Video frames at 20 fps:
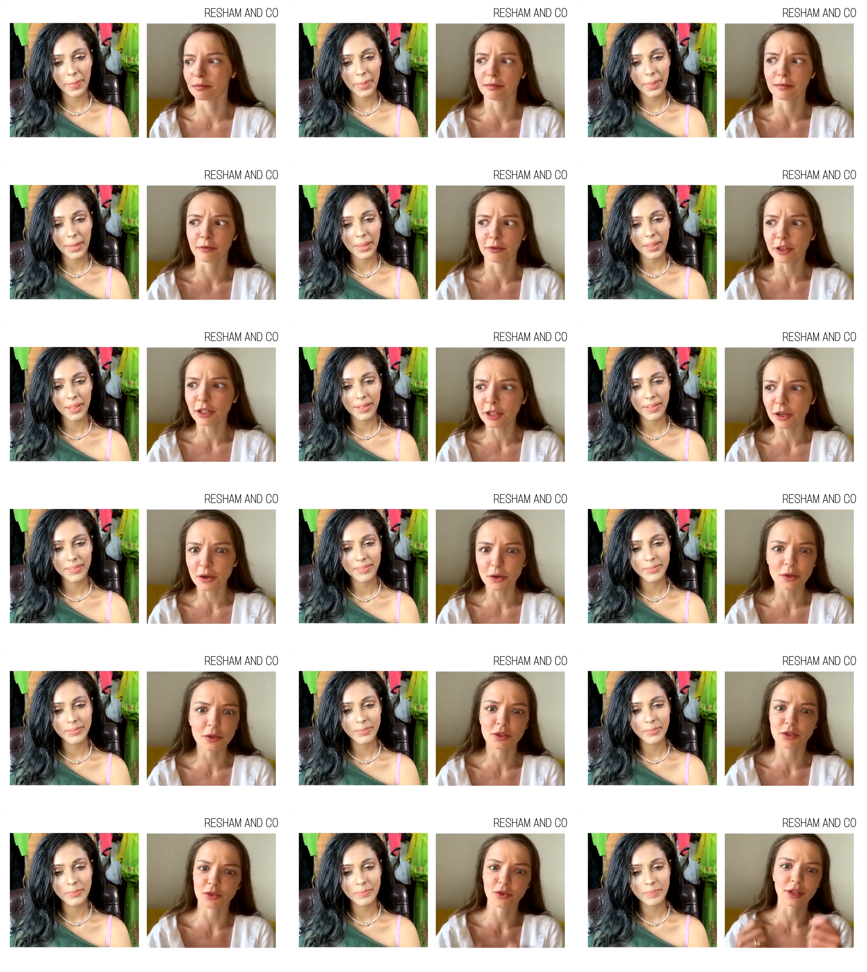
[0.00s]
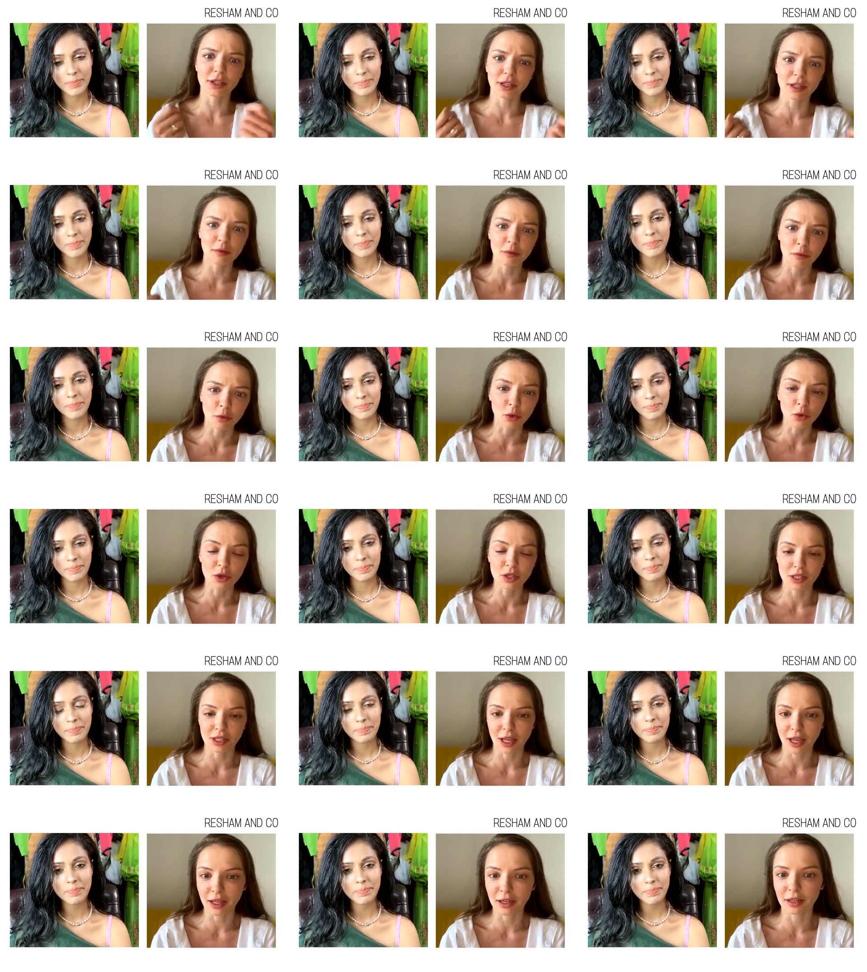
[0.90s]
Speaker 1: videos, reading
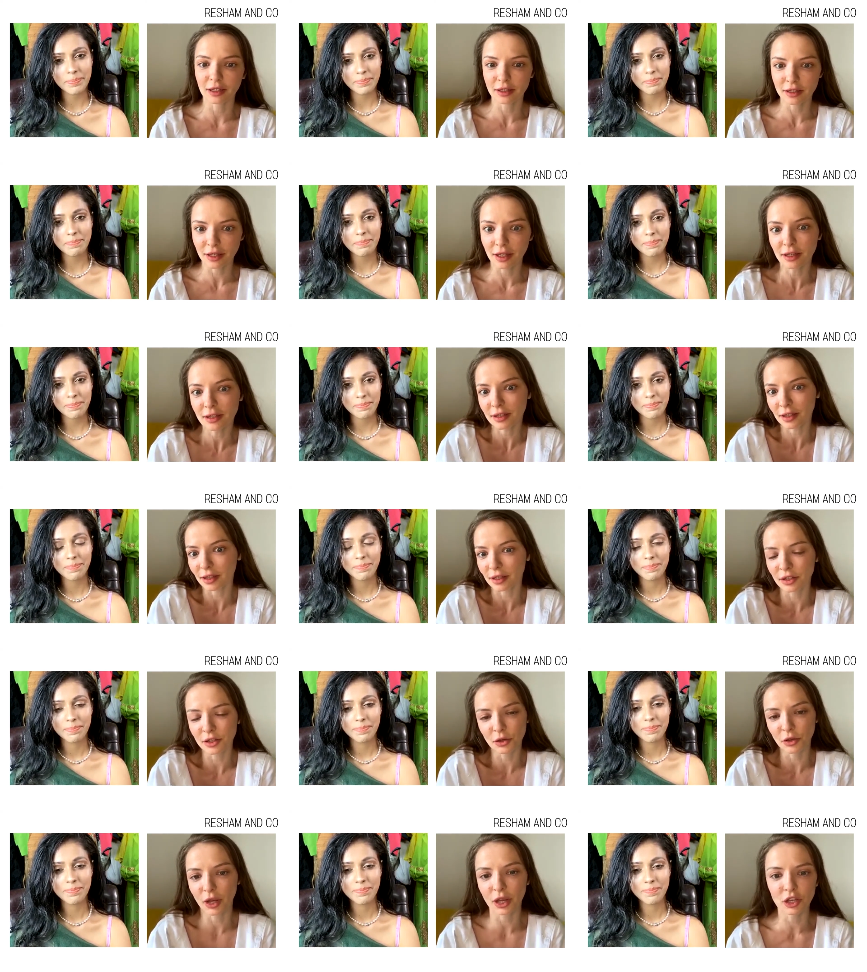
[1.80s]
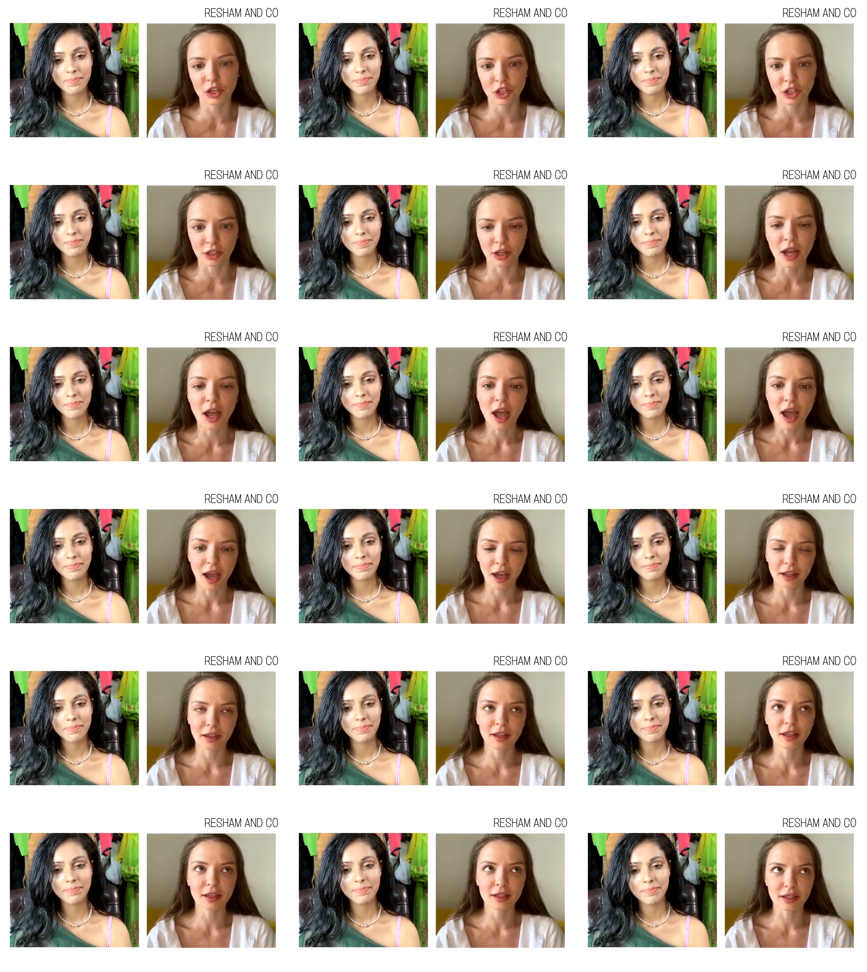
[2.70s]
books, and it's also education. I
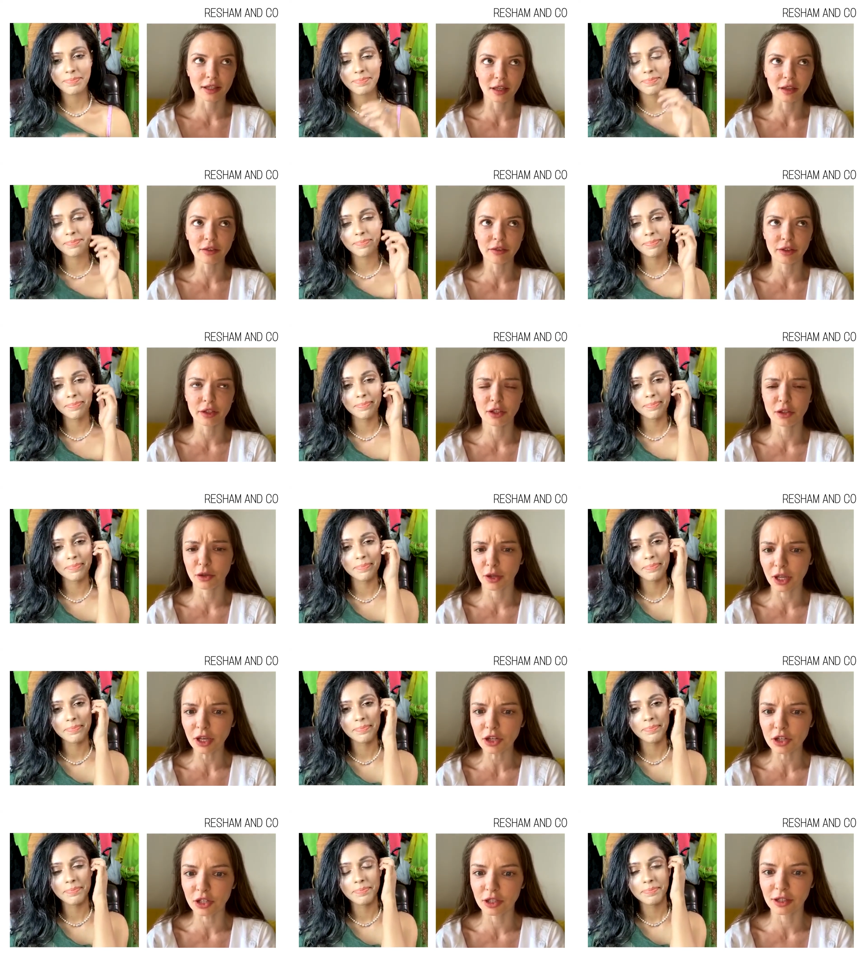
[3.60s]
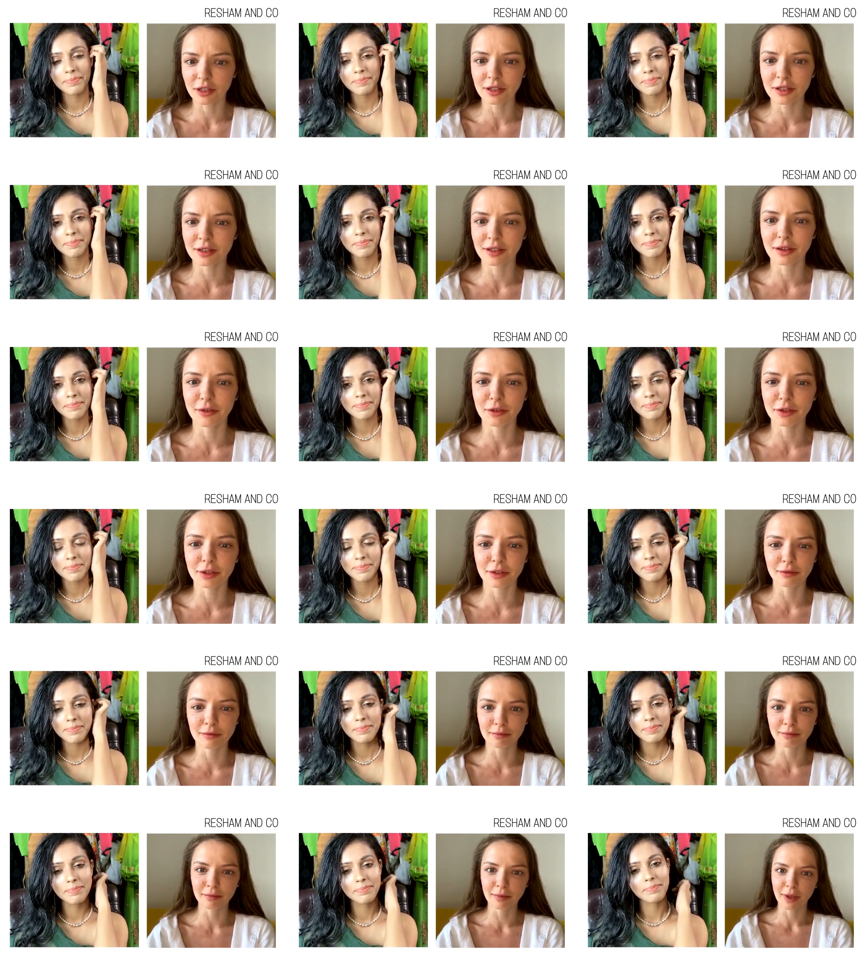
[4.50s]
think self education is
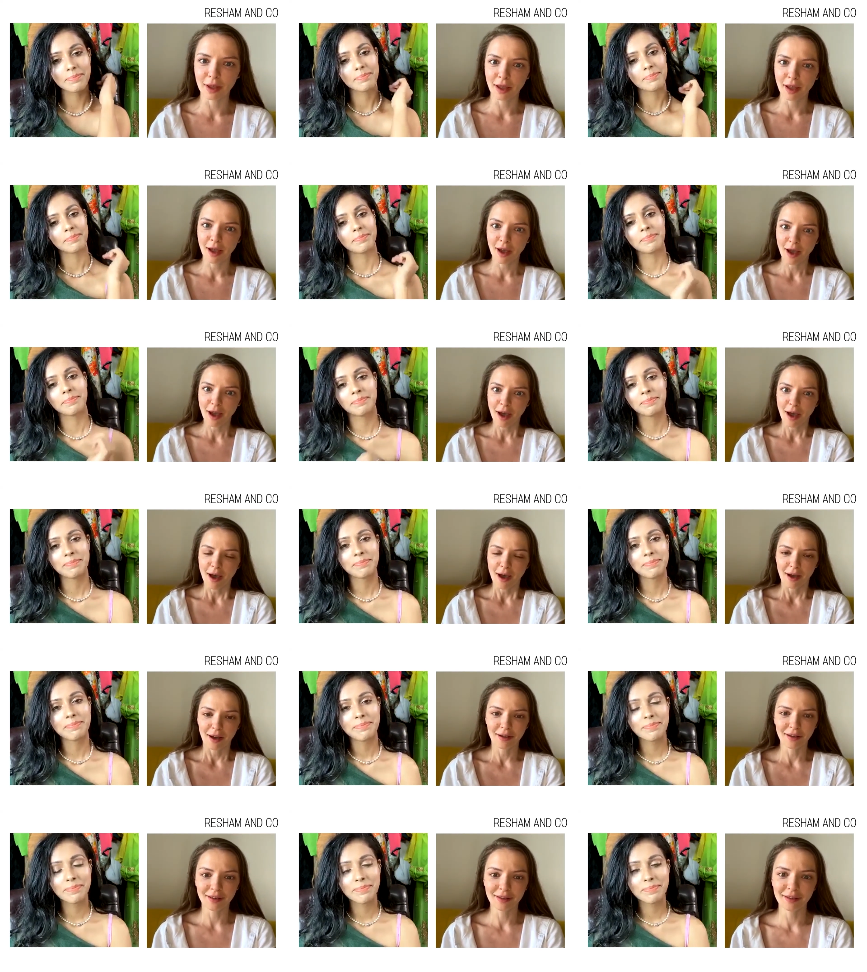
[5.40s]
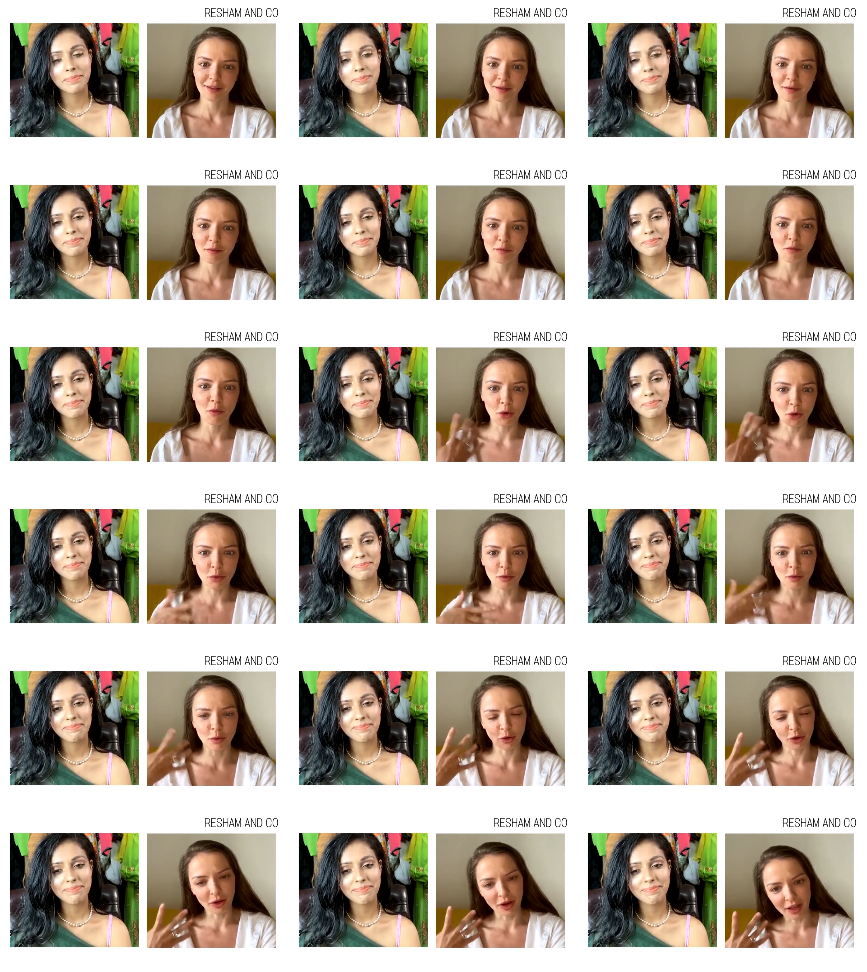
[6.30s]
even um, more
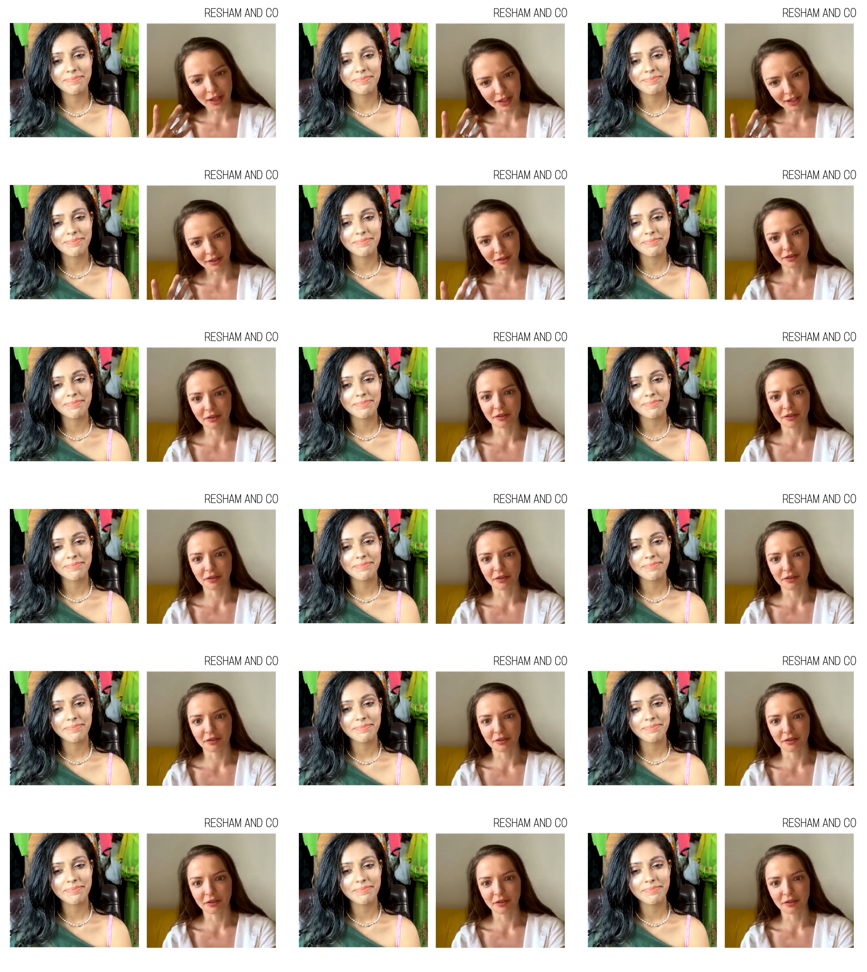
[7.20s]
progressive